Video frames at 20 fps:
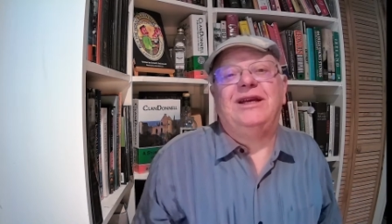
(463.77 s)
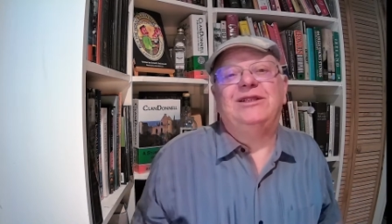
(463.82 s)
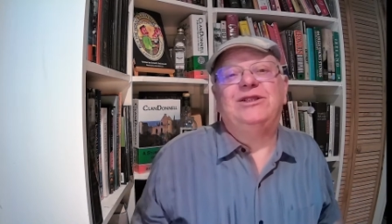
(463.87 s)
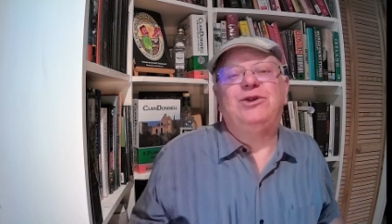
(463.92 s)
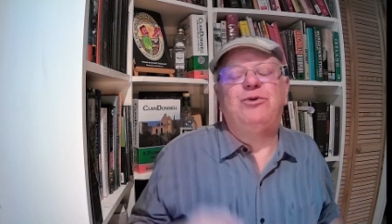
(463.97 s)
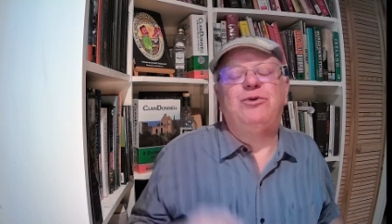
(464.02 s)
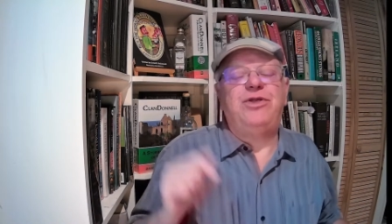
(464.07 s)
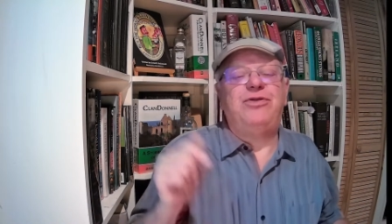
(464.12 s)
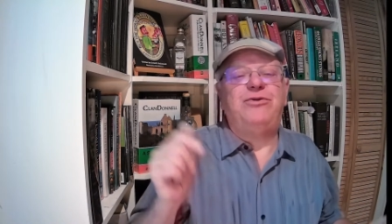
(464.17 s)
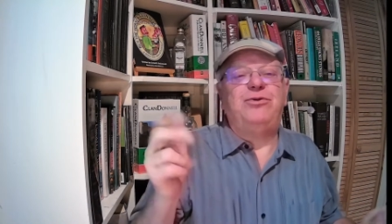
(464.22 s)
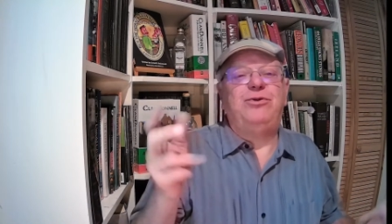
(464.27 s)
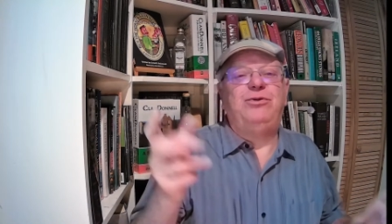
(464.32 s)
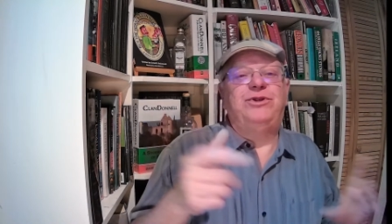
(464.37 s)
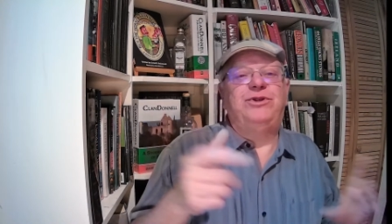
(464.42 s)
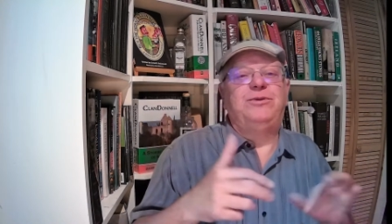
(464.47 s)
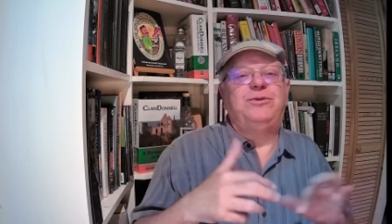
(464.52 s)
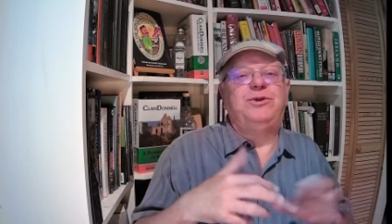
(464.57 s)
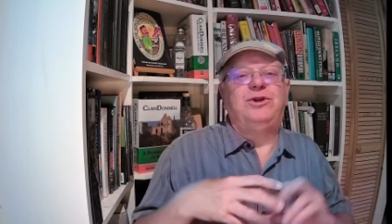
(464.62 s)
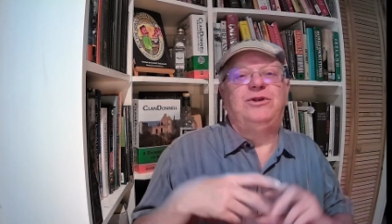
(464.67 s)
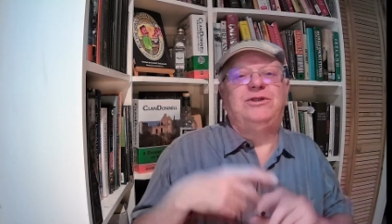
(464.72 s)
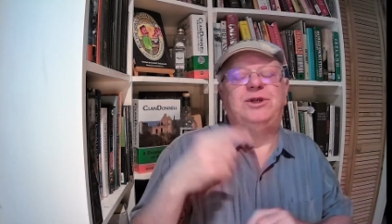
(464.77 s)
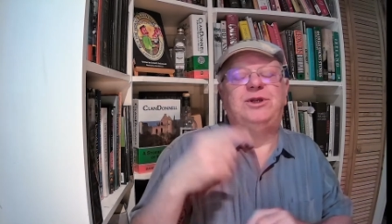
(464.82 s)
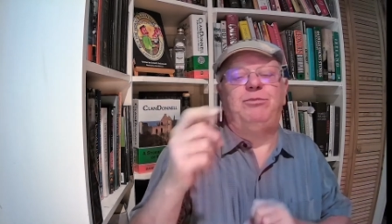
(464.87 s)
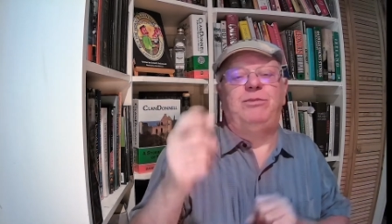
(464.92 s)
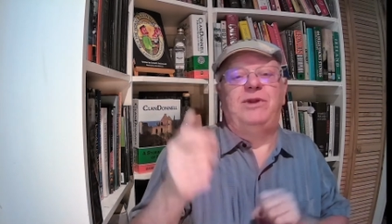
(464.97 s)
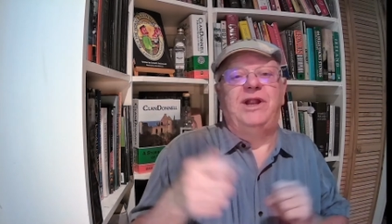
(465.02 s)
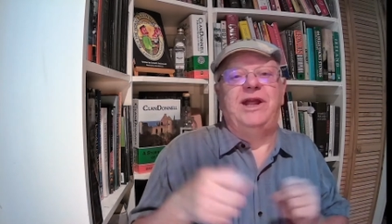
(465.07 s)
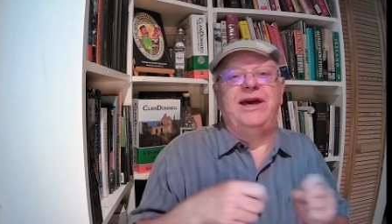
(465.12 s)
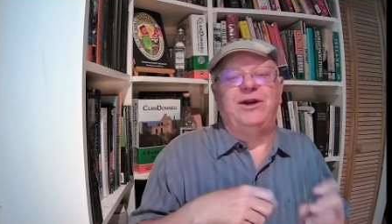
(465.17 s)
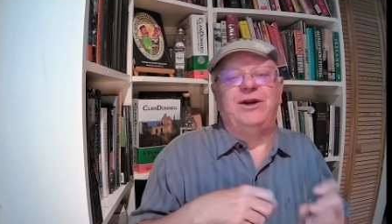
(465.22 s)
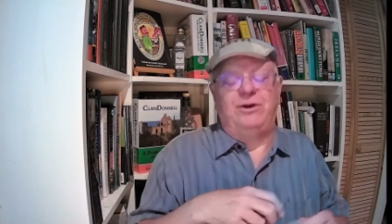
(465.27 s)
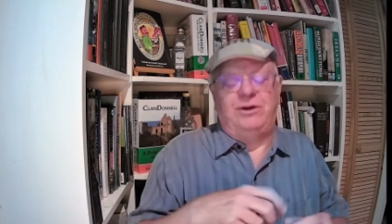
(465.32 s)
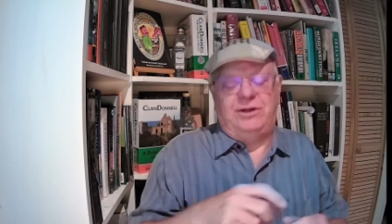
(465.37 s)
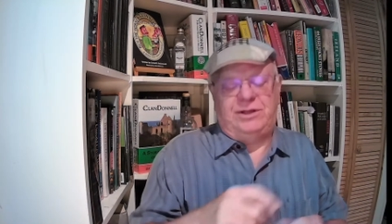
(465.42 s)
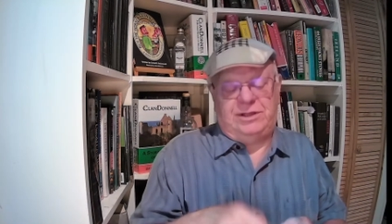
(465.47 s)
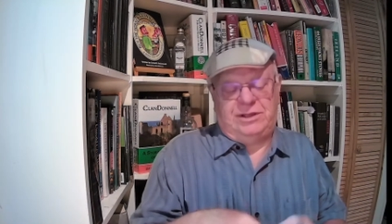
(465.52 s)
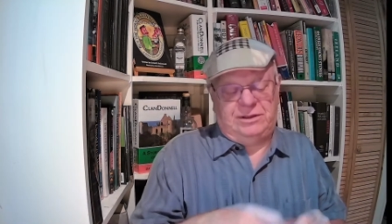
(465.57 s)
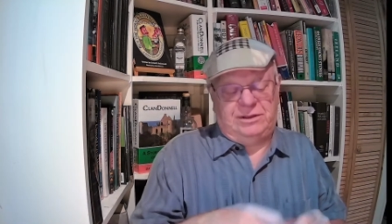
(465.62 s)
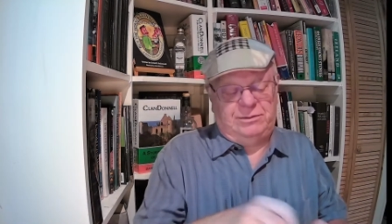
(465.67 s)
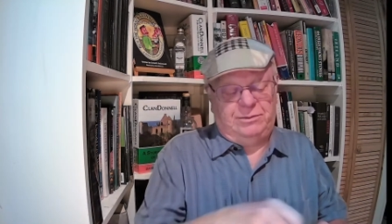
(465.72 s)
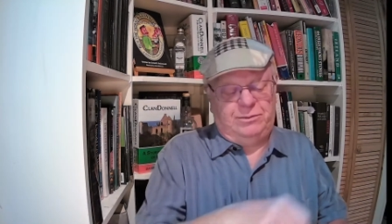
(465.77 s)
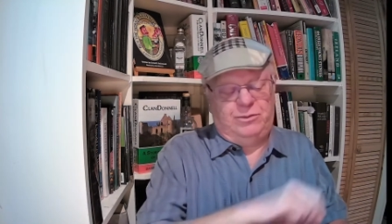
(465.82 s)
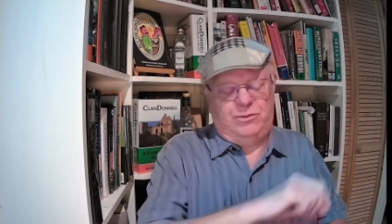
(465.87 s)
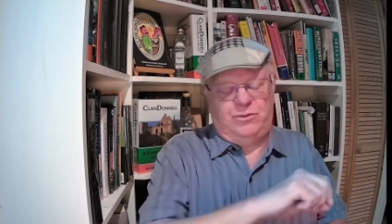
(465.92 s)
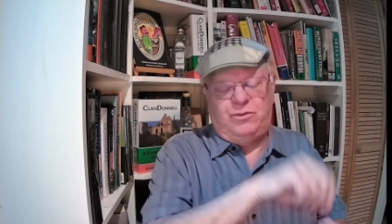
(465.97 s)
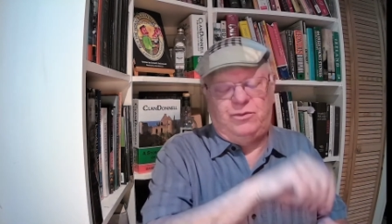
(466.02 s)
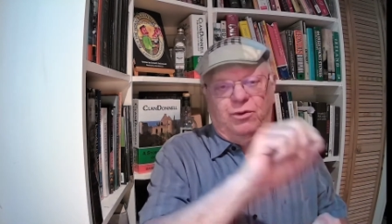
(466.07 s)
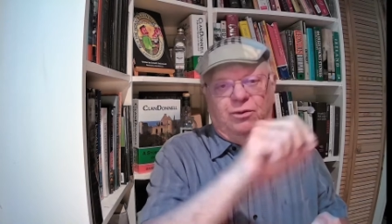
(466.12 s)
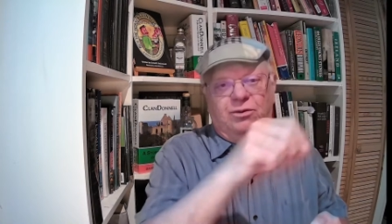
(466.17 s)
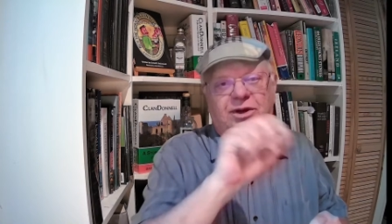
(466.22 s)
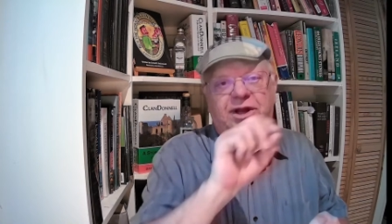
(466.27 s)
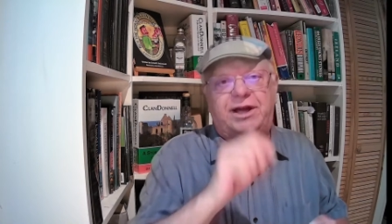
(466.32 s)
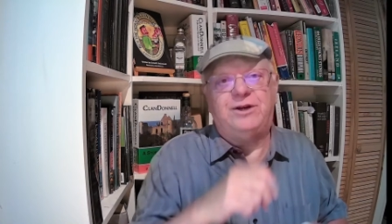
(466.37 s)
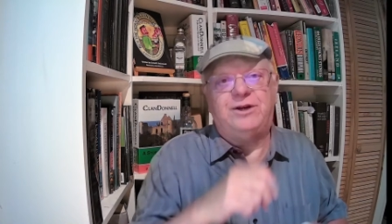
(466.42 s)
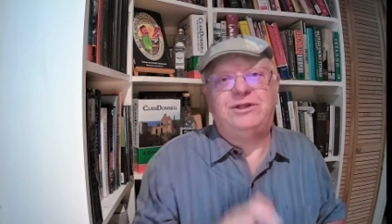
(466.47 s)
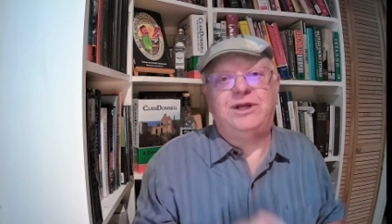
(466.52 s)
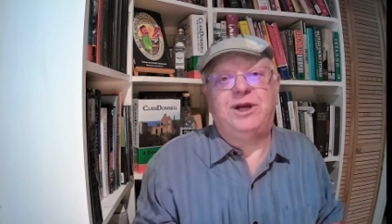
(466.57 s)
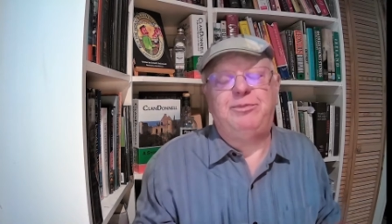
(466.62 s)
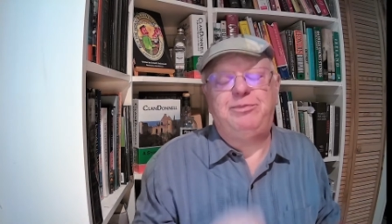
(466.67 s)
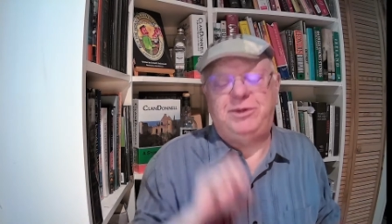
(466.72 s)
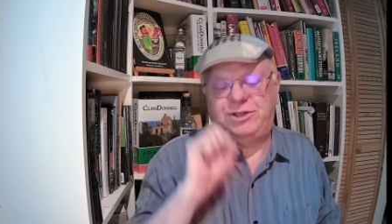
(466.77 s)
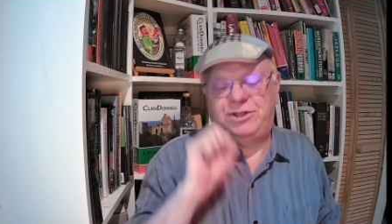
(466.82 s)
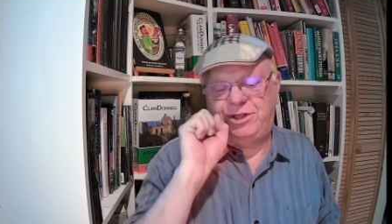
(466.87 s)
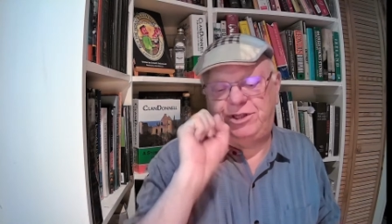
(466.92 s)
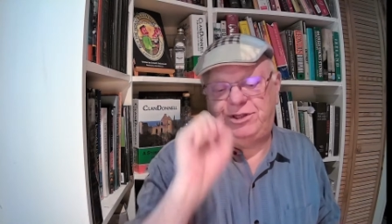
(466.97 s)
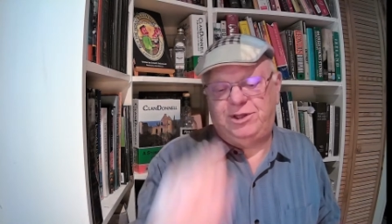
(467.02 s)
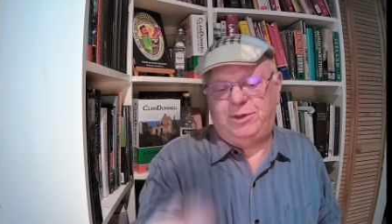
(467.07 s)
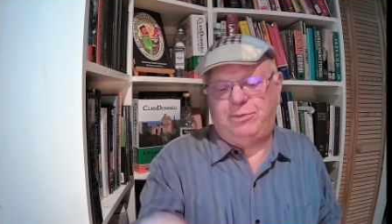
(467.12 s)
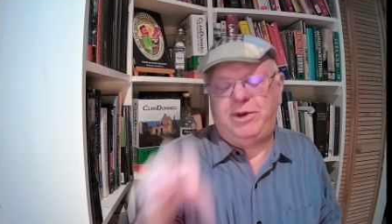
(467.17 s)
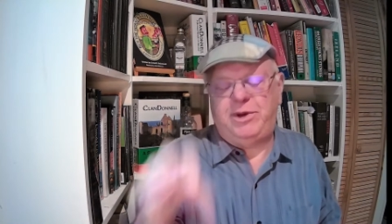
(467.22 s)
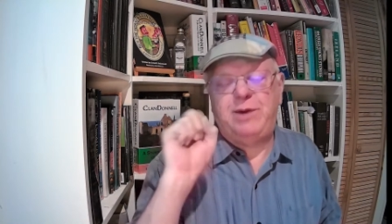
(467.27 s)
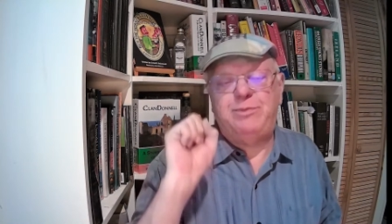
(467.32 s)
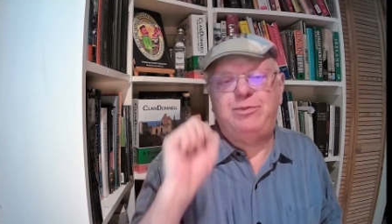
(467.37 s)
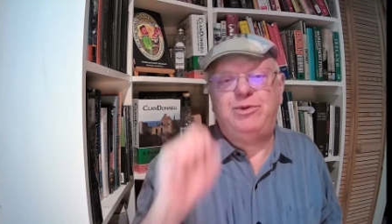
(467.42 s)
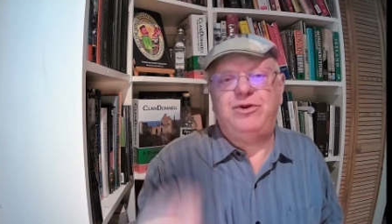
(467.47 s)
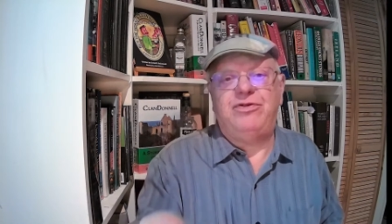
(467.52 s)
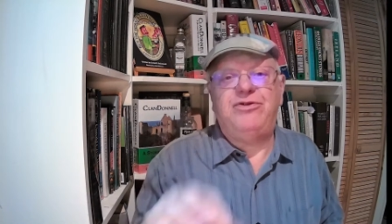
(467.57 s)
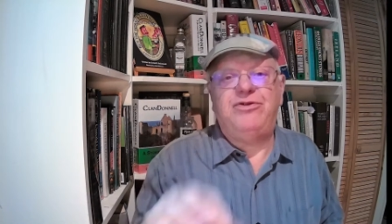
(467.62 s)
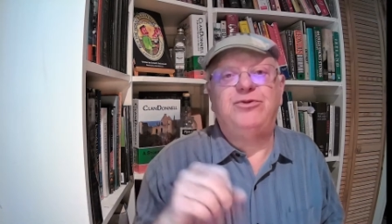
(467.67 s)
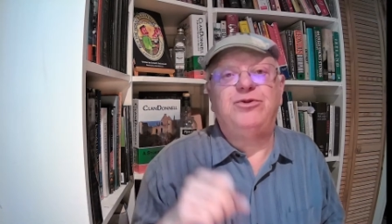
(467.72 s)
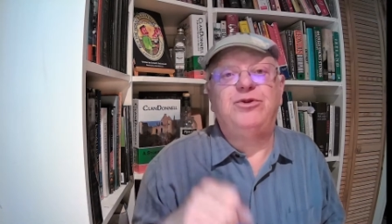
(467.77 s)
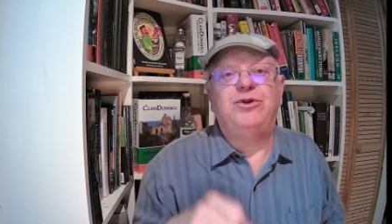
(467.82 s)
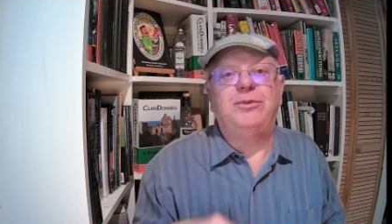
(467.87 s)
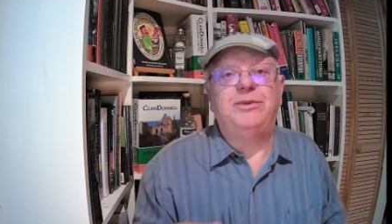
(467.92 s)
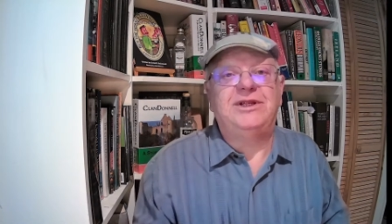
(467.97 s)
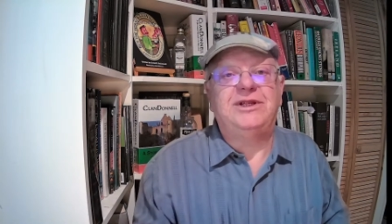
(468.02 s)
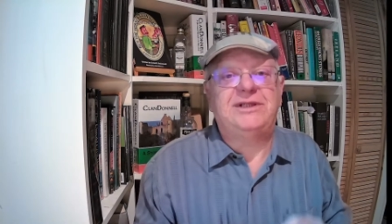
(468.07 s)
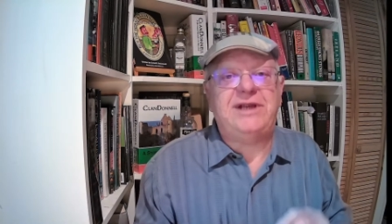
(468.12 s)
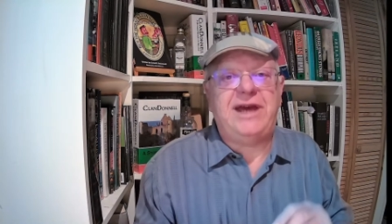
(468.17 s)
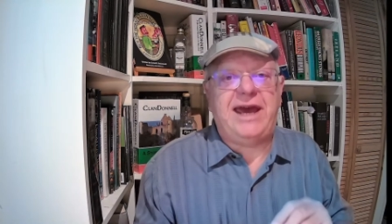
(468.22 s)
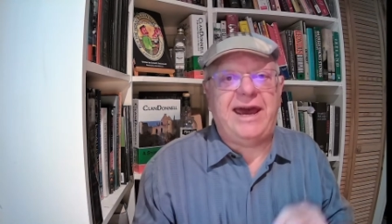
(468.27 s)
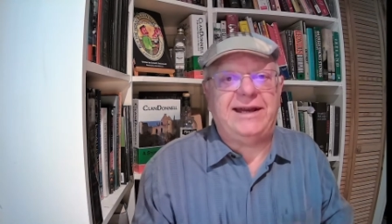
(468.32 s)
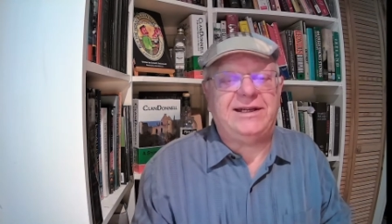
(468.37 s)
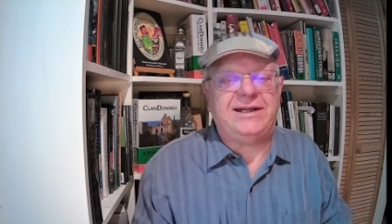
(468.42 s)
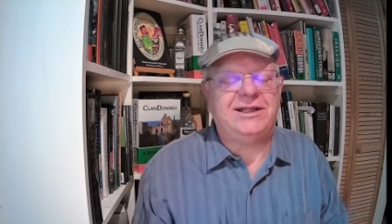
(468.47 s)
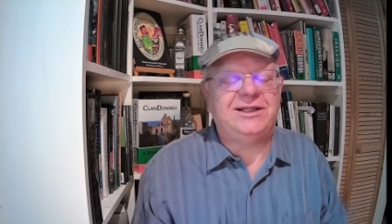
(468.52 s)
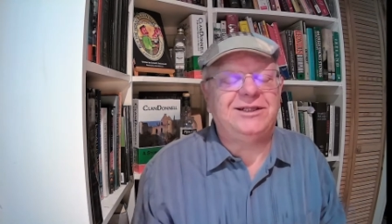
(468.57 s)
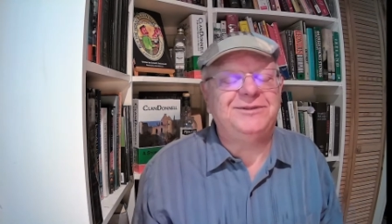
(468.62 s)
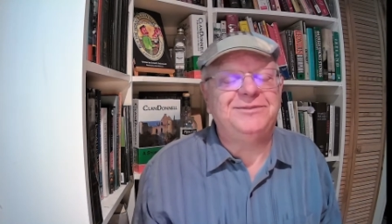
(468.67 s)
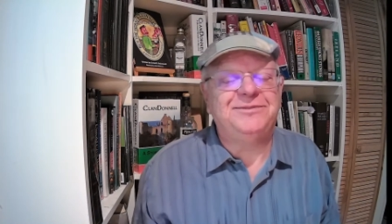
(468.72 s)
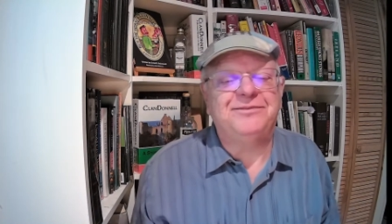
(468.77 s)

So he took some letters, wrote letters on sheets of paper and threw them in his hat.